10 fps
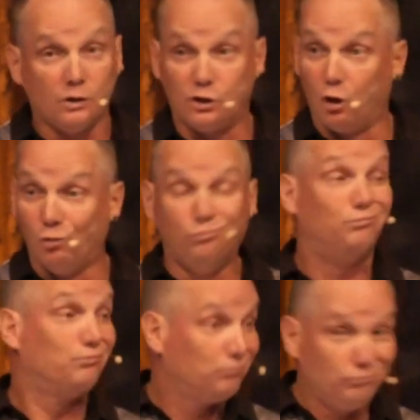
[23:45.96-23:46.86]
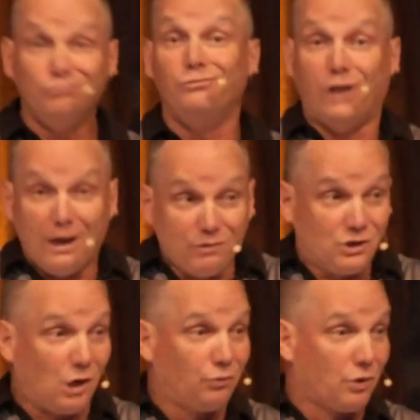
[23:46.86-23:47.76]
So,
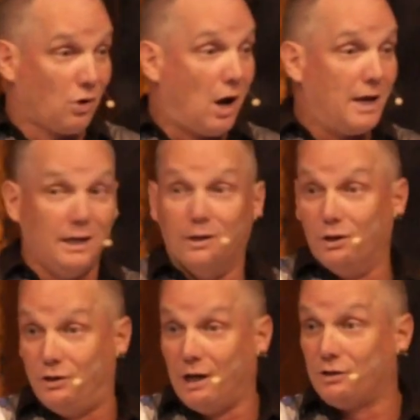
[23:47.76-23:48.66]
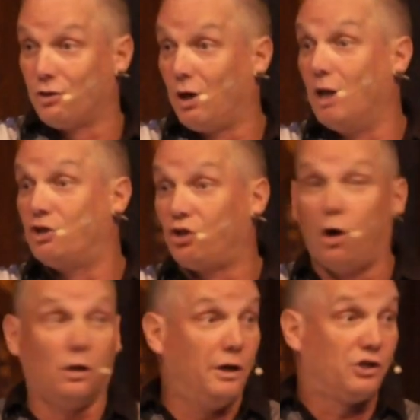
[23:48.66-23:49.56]
David's out there hiding in the desert, and
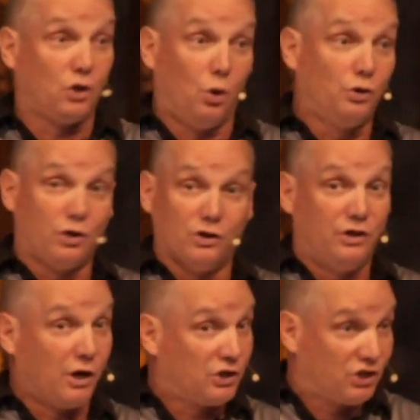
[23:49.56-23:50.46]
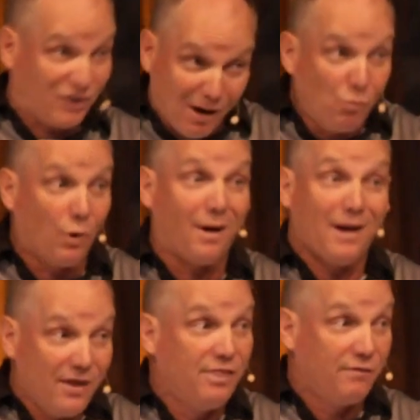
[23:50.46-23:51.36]
Saul and his soldiers, they're somewhere
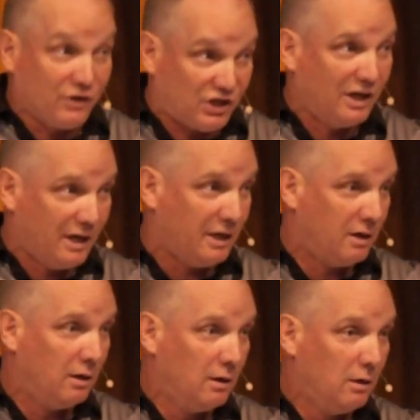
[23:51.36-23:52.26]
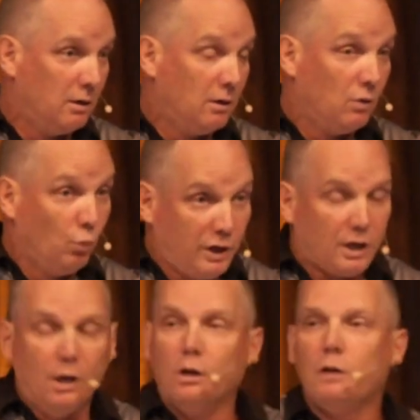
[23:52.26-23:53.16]
in the vicinity. We
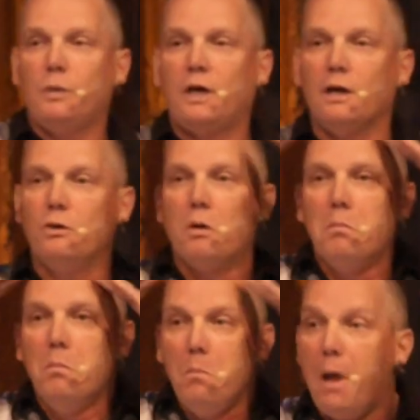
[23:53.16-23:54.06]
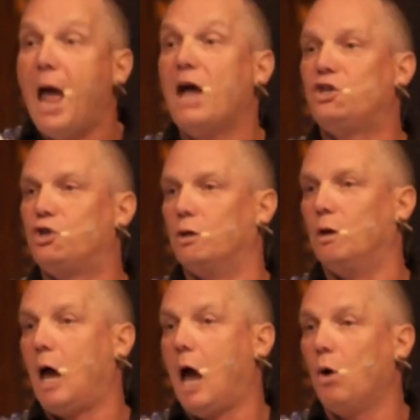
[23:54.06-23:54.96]
can only begin to
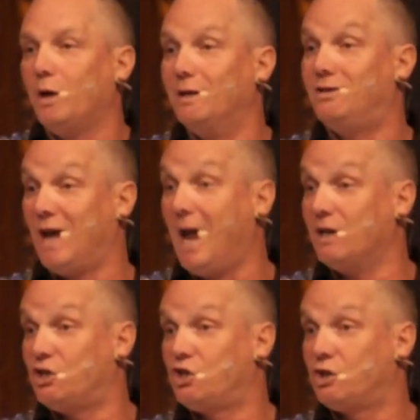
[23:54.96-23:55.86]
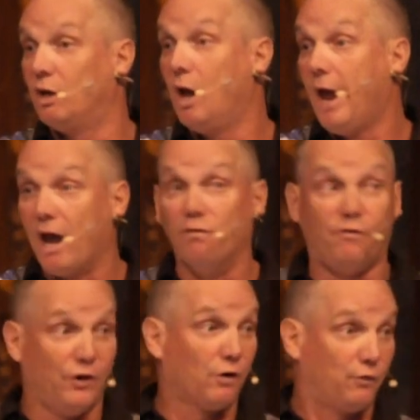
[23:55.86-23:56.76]
imagine how intense and
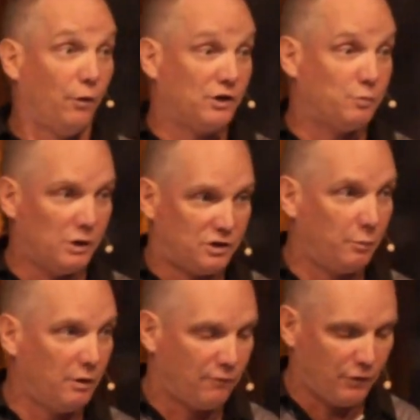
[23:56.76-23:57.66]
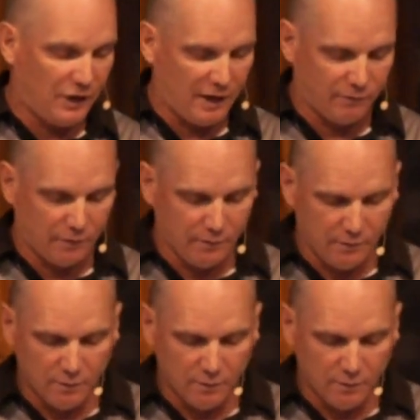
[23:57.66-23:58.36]
fearful this must have been for David.